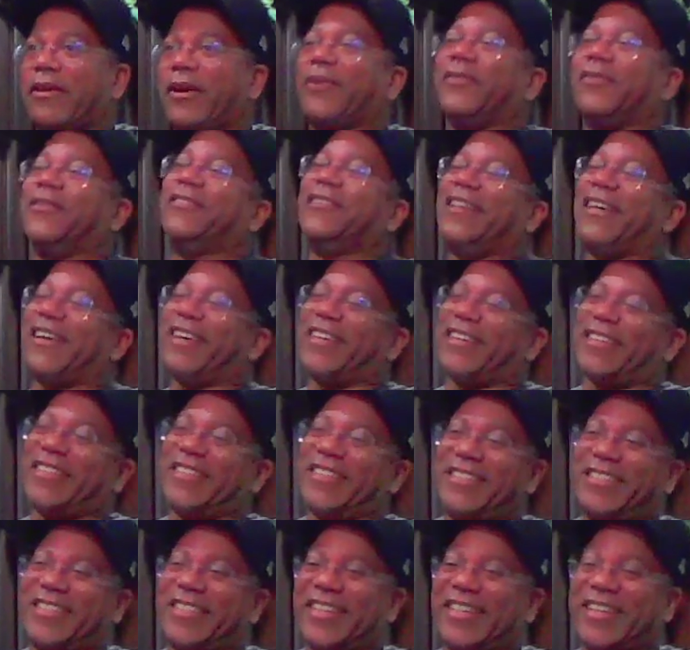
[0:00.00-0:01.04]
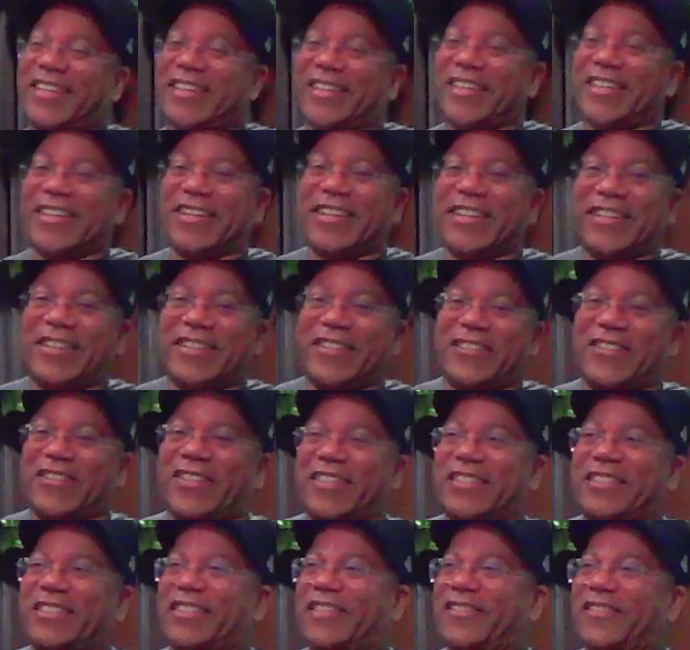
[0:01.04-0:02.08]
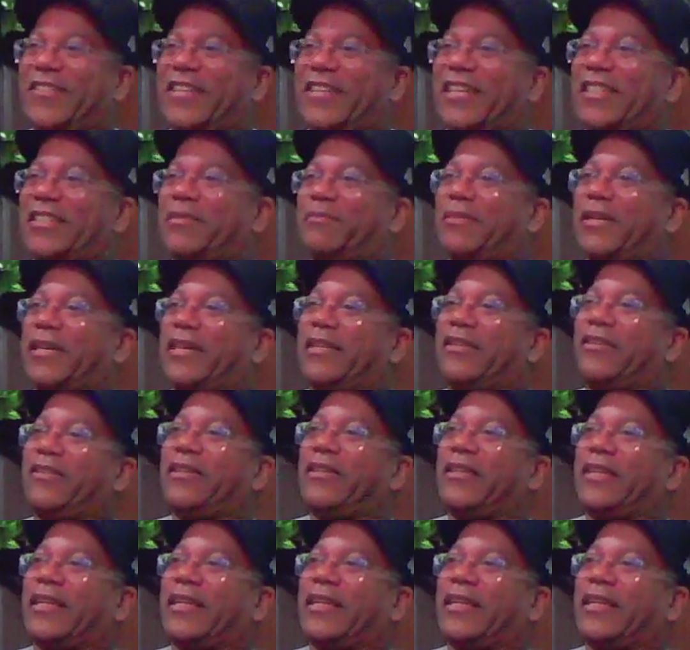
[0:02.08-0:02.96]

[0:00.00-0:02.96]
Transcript: oh, I understand. It. So let's see if that's better,